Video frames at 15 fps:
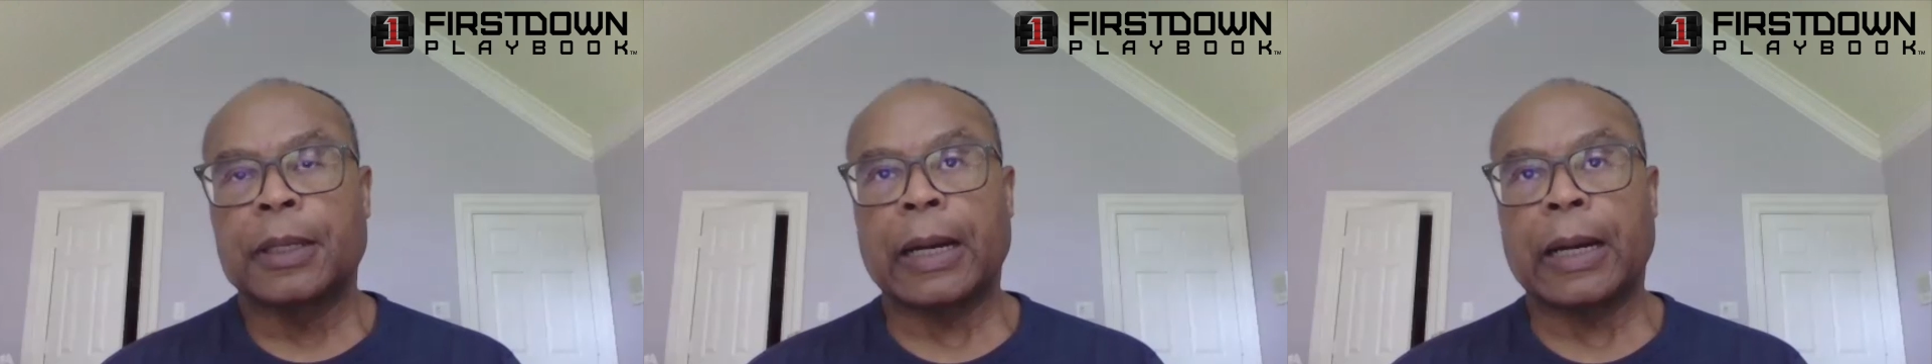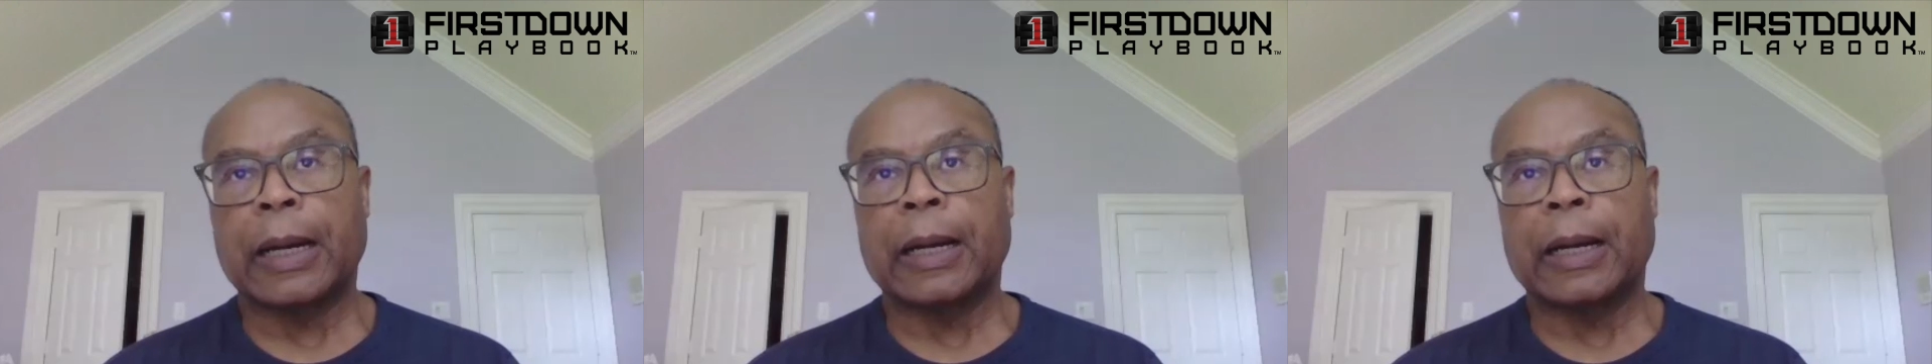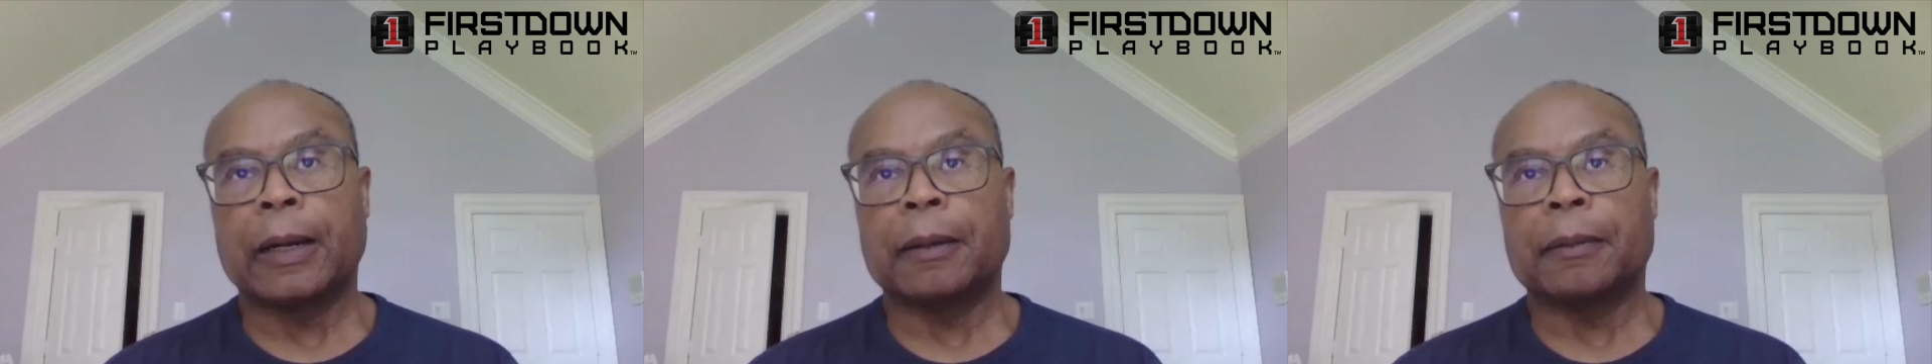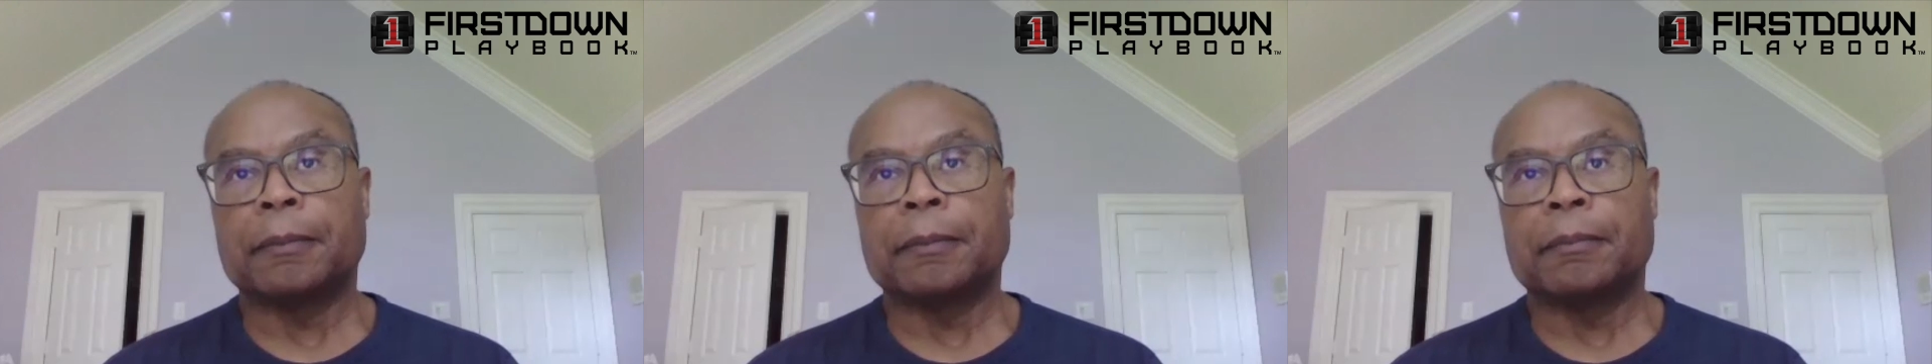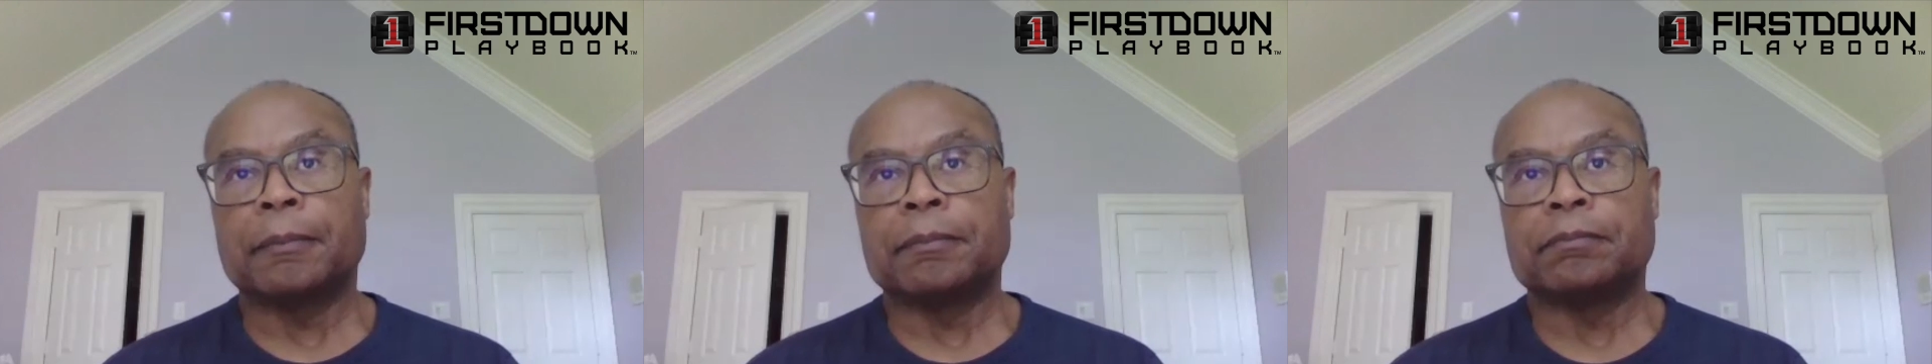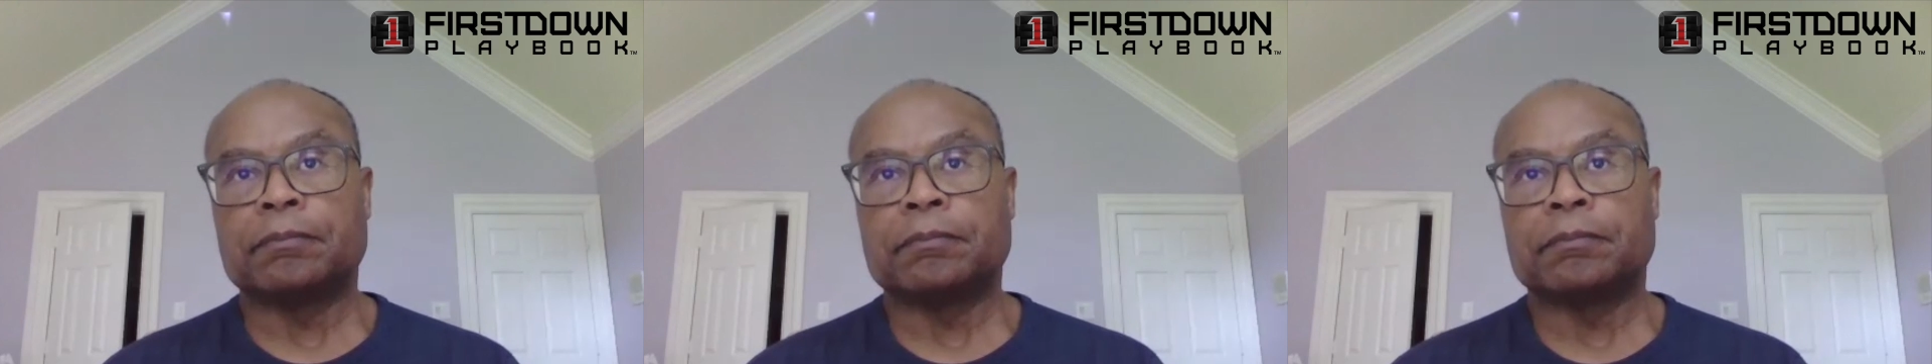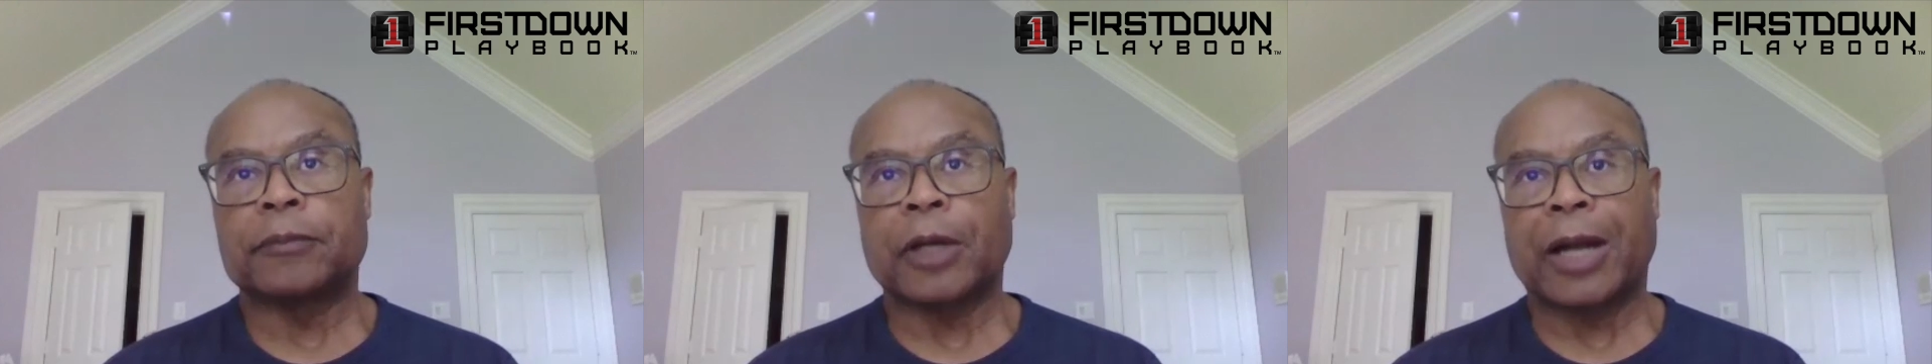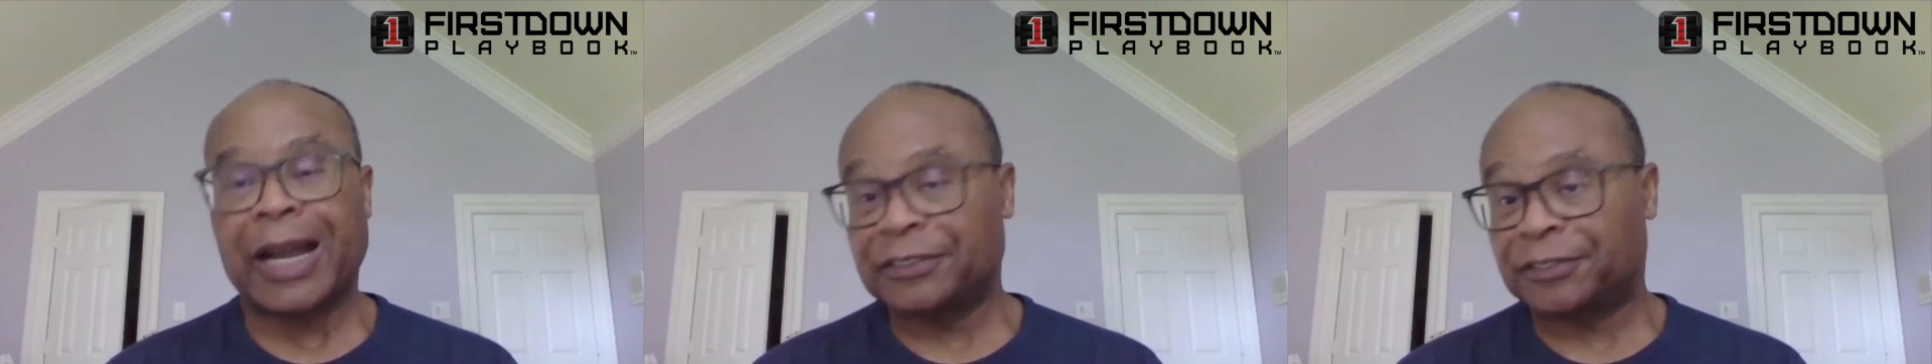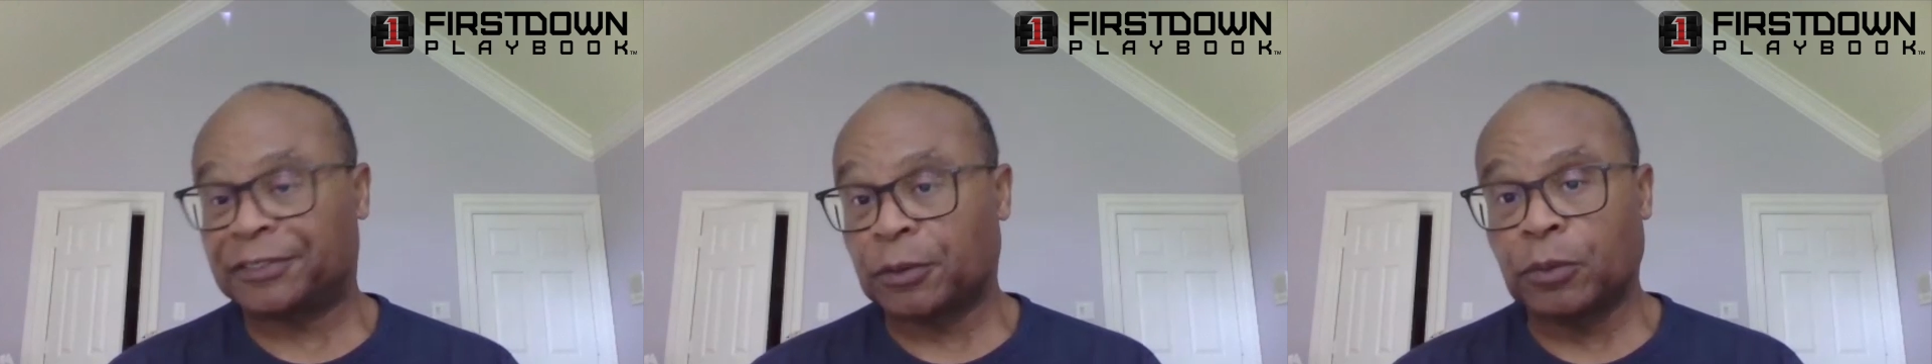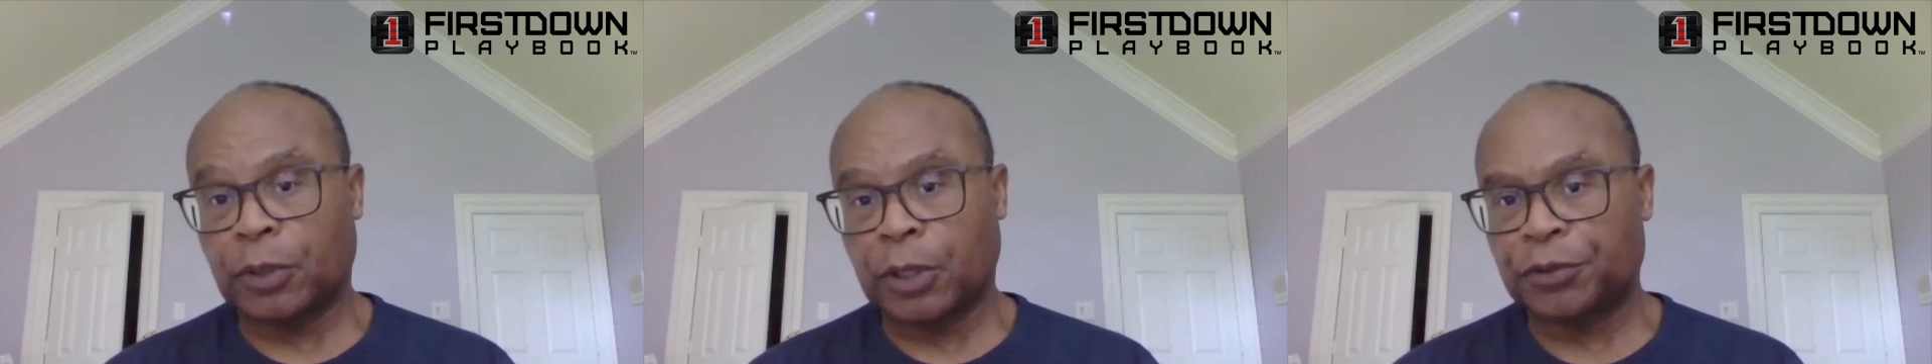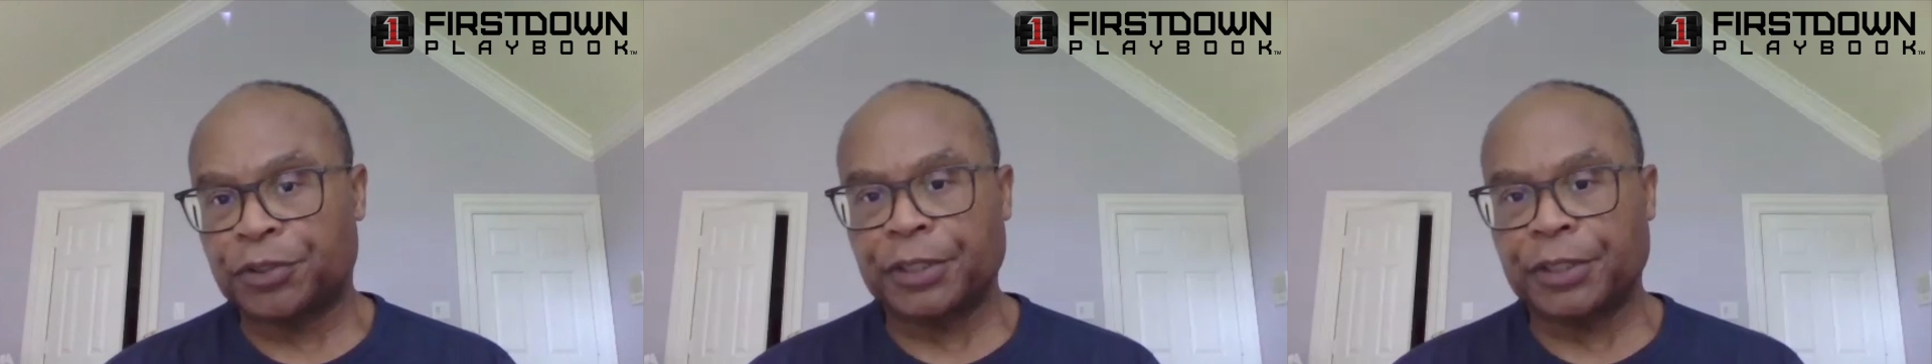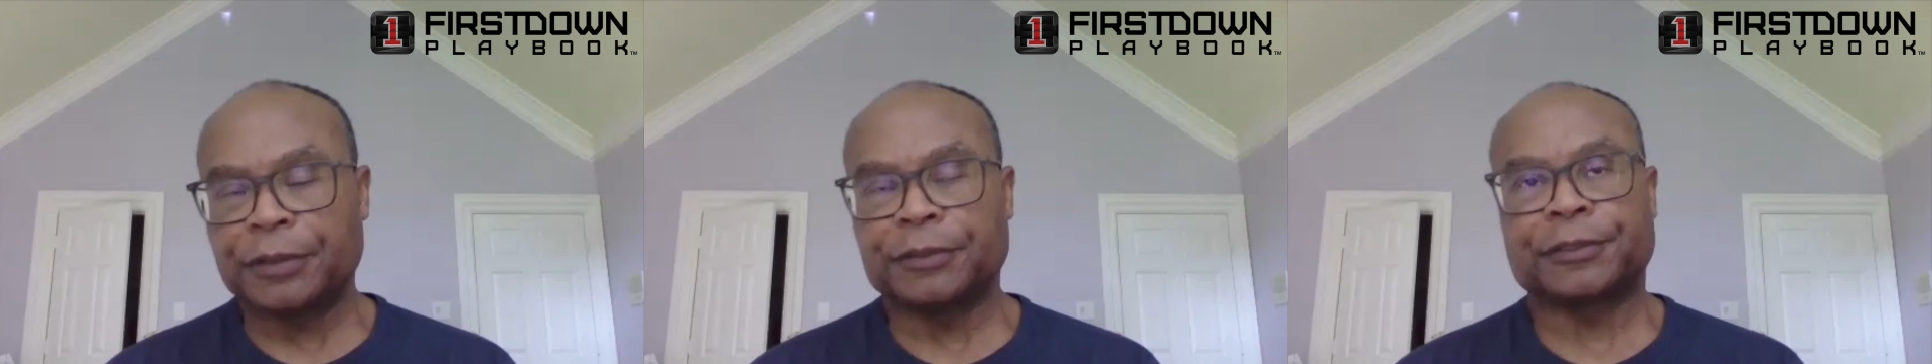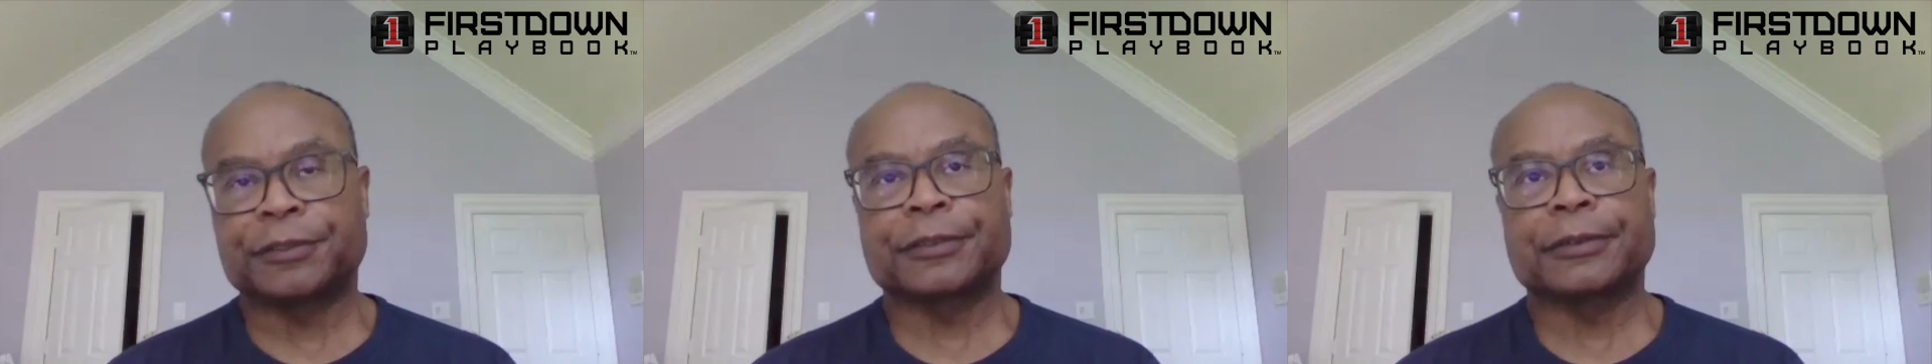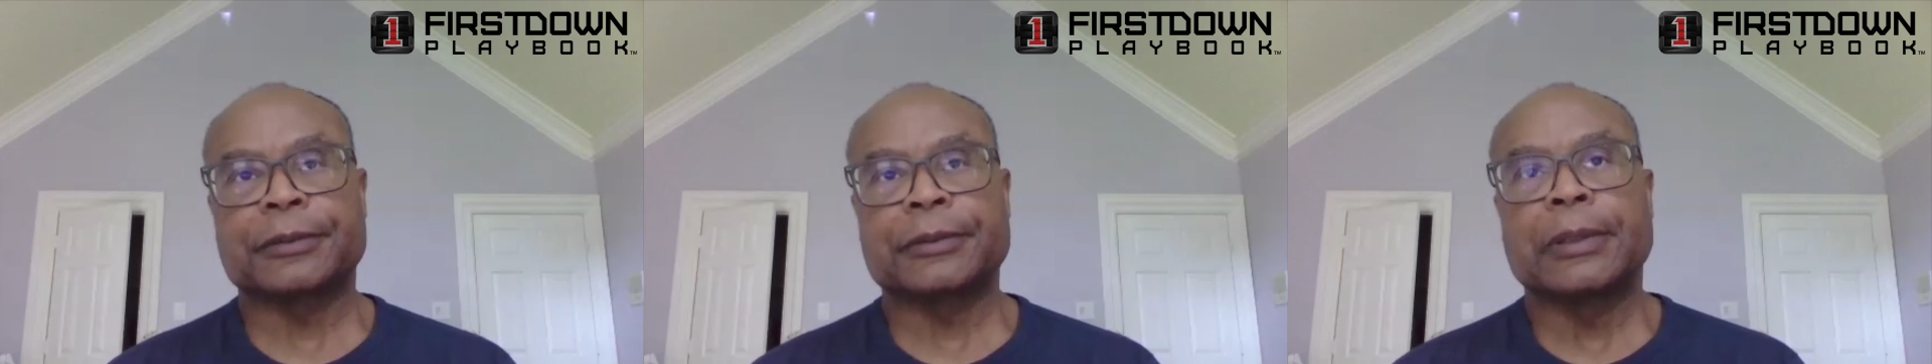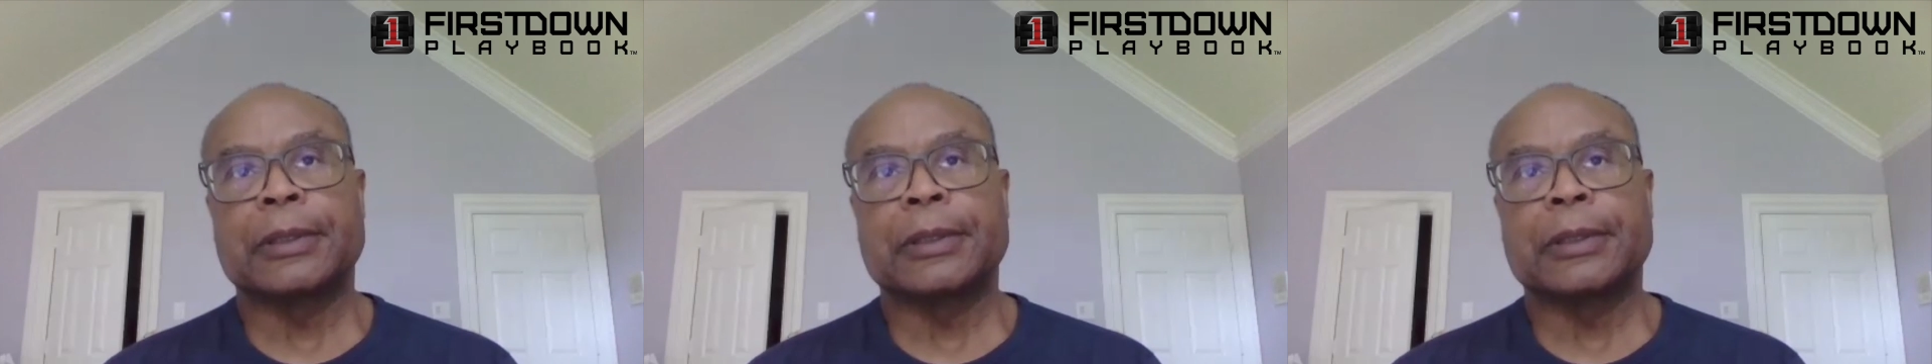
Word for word: Um, high school coaches,